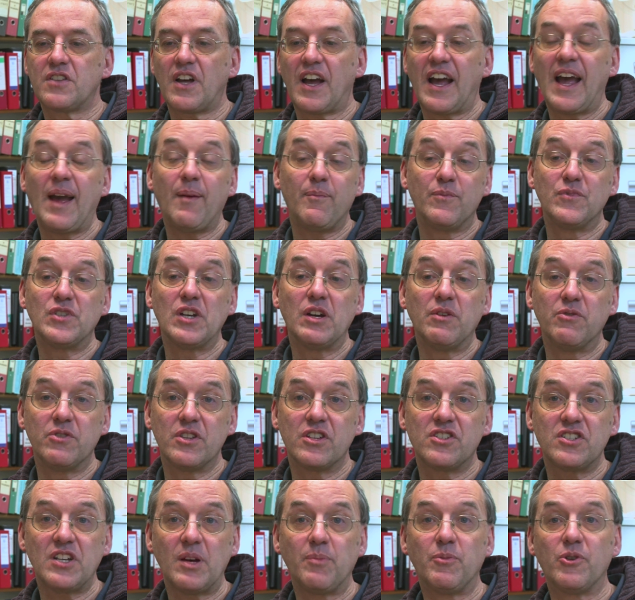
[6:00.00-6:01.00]
that happens over
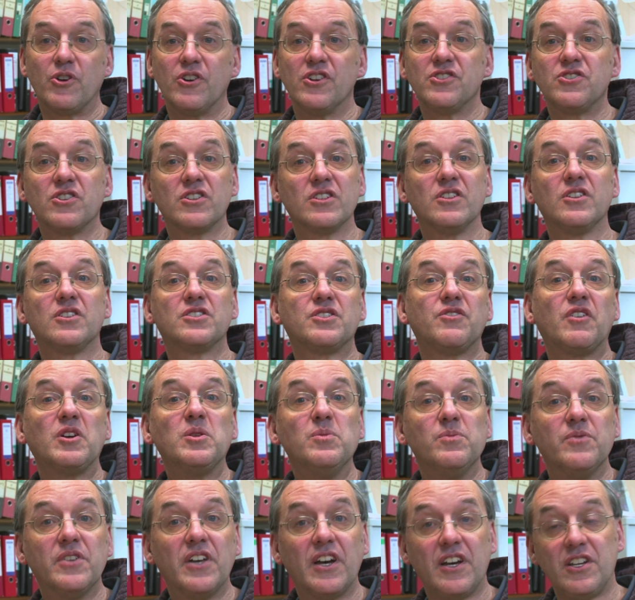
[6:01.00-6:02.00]
the summer is there's lots of
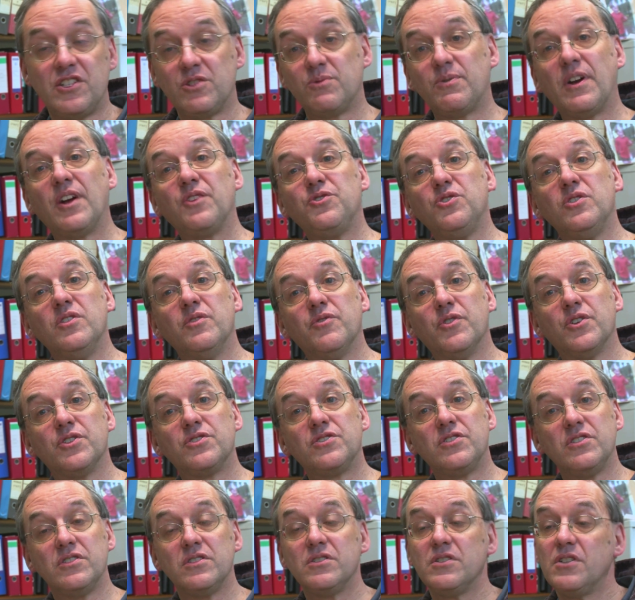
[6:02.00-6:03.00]
open days around
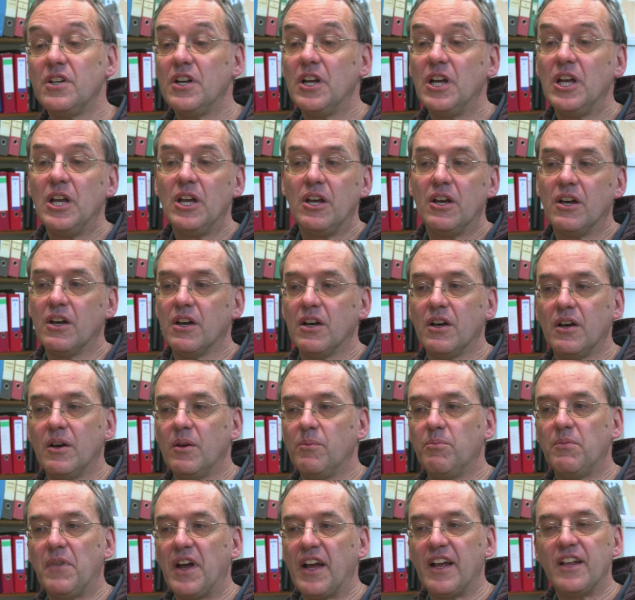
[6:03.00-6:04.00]
universities.
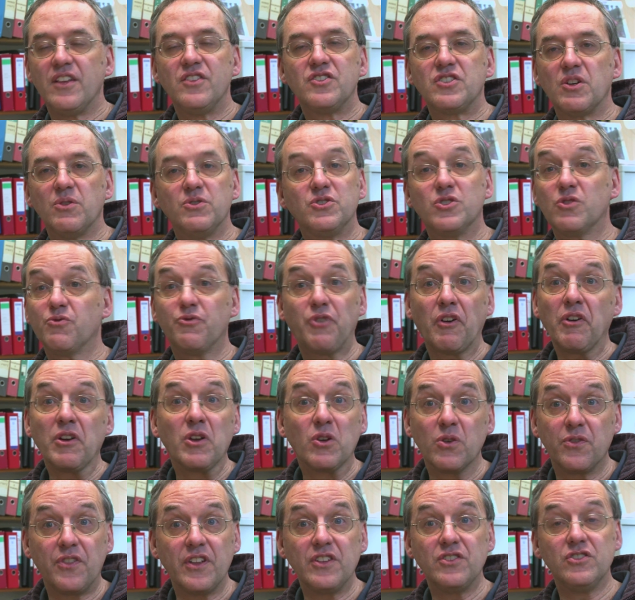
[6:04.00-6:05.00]
And so it's a very
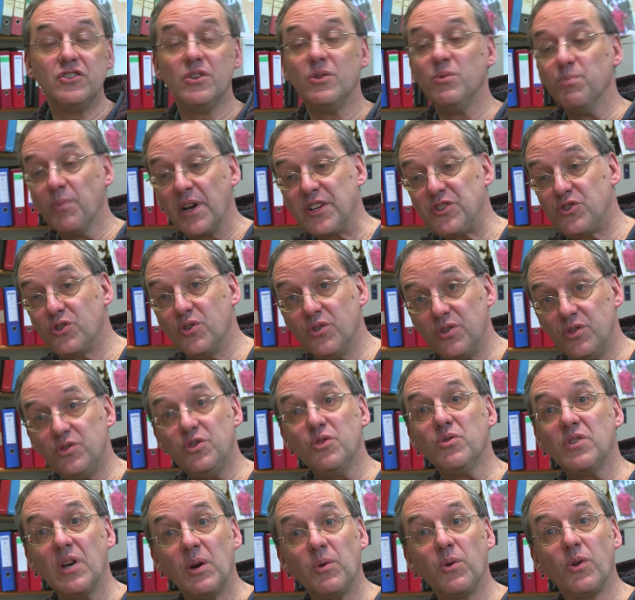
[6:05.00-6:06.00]
good thing to do. Make sure you
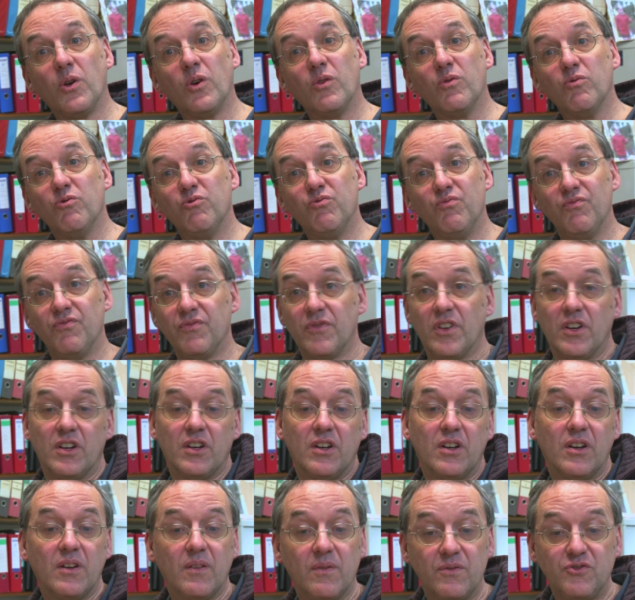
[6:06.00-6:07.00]
do go
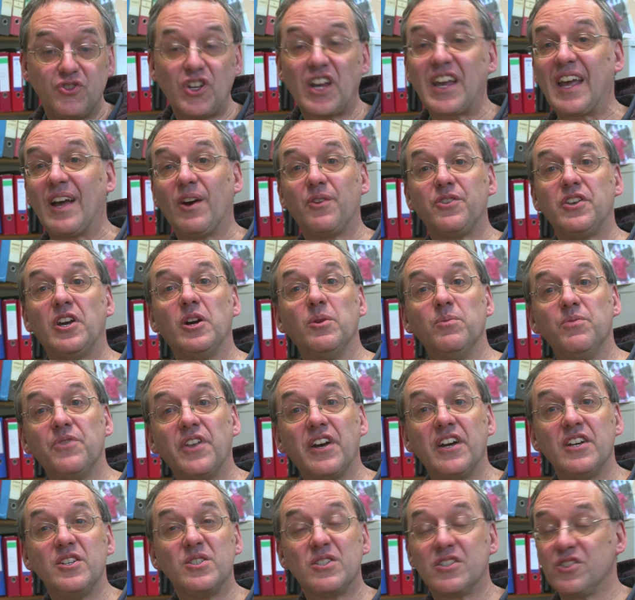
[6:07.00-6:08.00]
along, check out the open
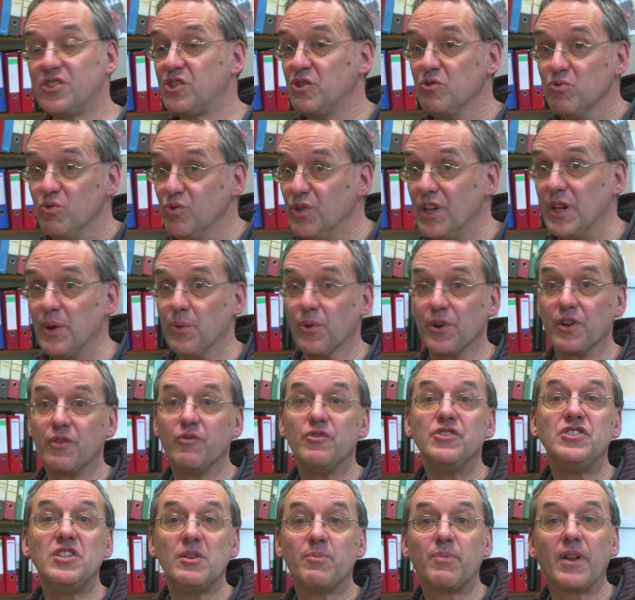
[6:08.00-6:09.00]
days because you really want to
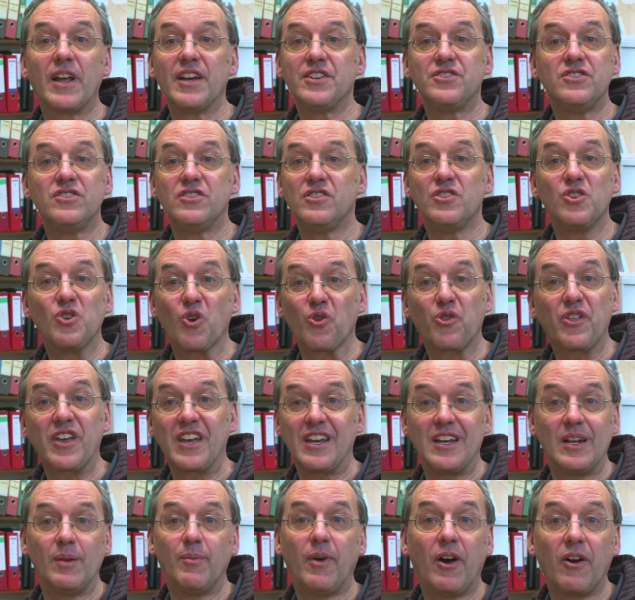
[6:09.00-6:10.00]
visit places that you're
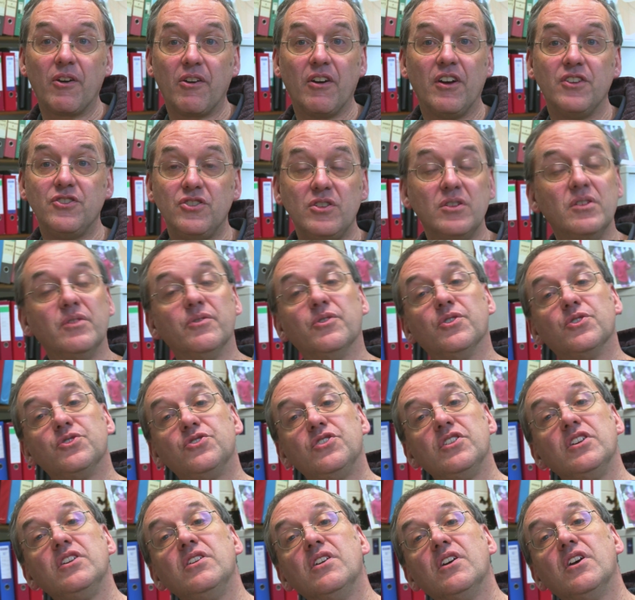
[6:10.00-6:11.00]
thinking about going to
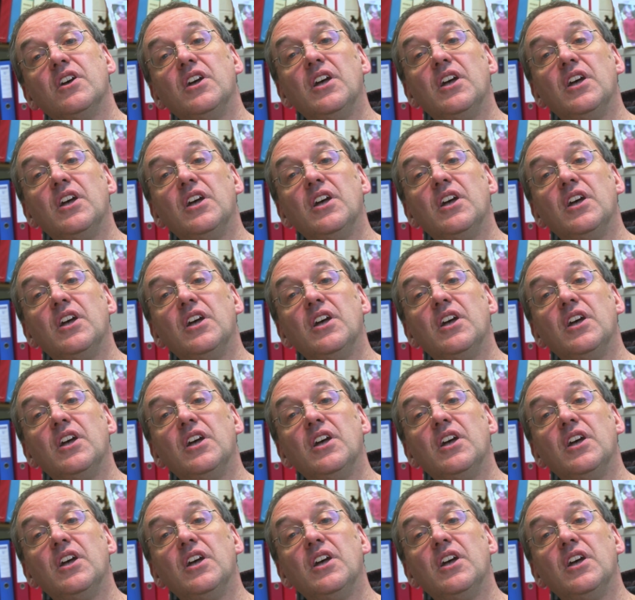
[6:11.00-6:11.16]
university.